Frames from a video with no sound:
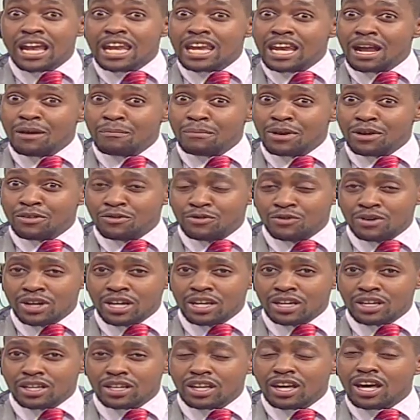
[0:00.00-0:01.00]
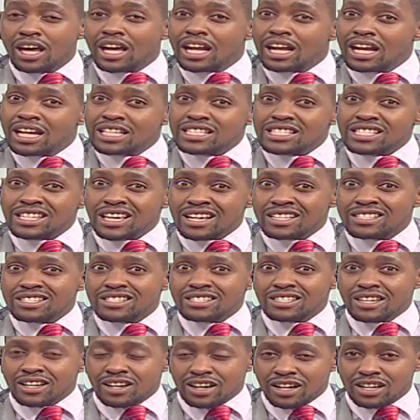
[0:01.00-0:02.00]
Number three, let's get
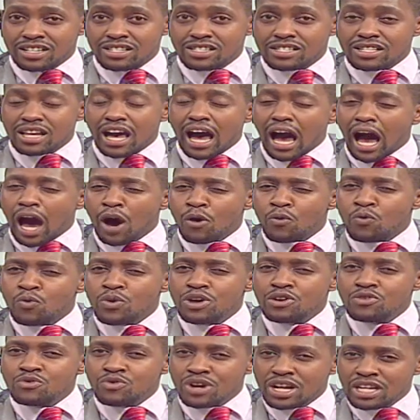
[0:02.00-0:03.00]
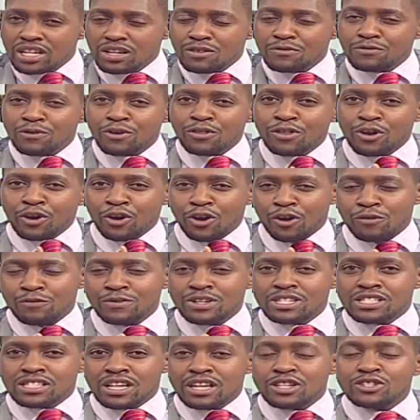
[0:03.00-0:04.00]
serious. Are we ready for the
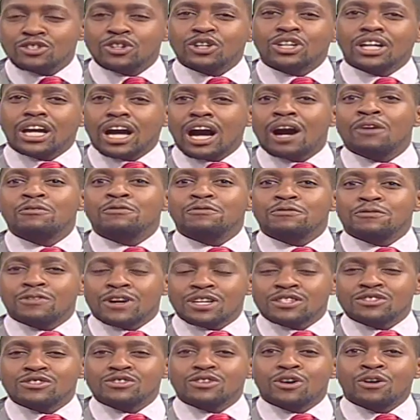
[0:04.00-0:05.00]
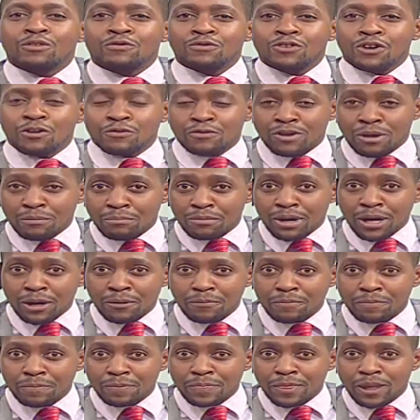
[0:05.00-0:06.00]
conversation come 1st of November?
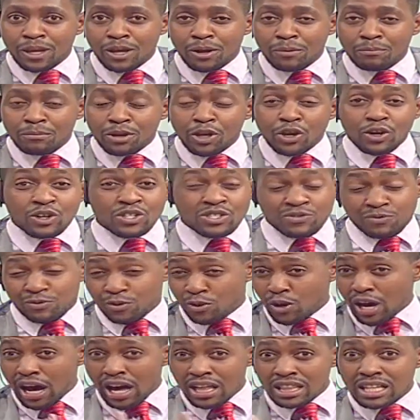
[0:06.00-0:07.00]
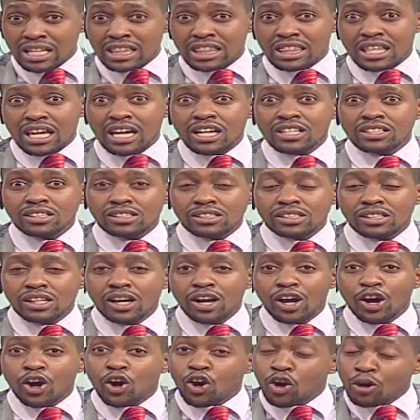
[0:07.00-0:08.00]
Because for other things,
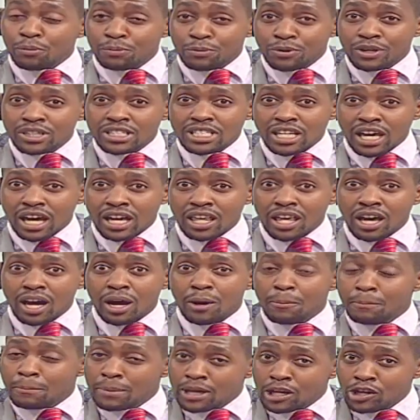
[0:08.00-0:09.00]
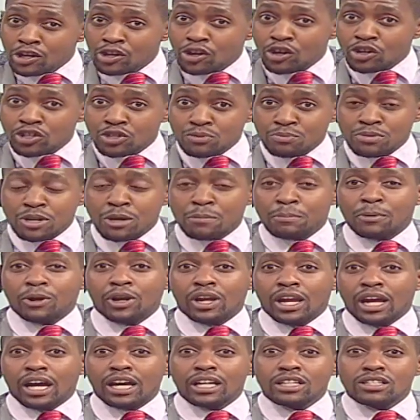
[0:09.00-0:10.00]
corporate Kenya may not be
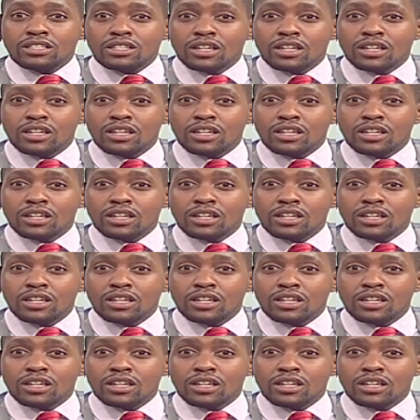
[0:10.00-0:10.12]
polite.